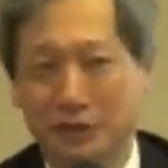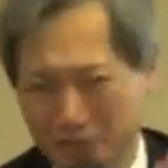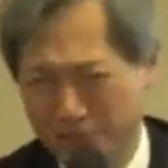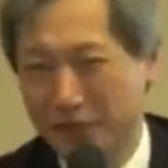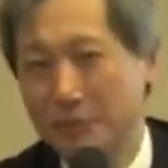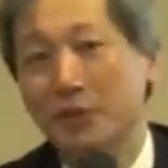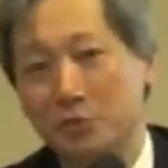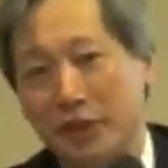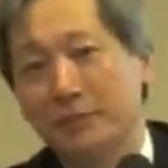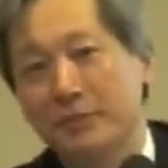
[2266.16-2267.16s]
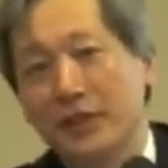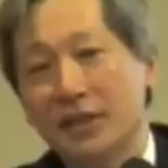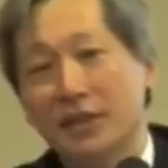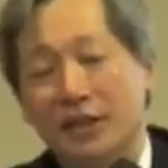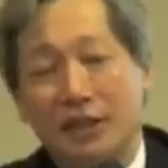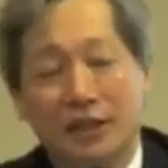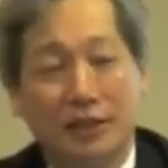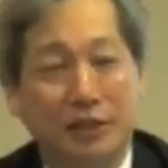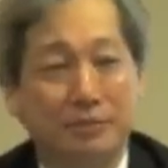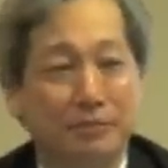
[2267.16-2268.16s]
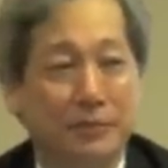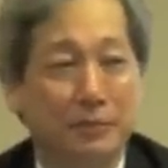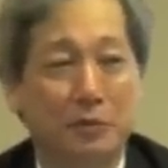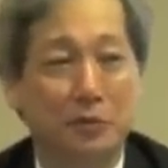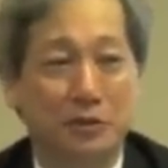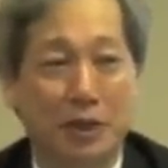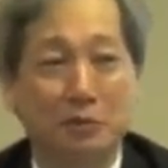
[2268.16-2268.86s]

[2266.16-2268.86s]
but let me try. Um, because